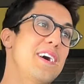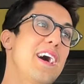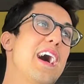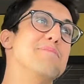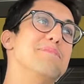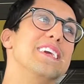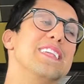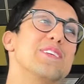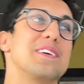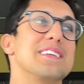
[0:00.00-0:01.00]
I
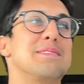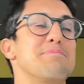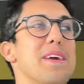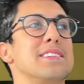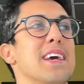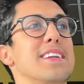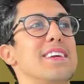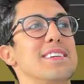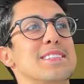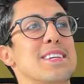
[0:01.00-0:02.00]
mean, look, it's
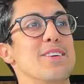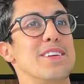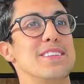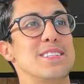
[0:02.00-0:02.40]
exciting and scary at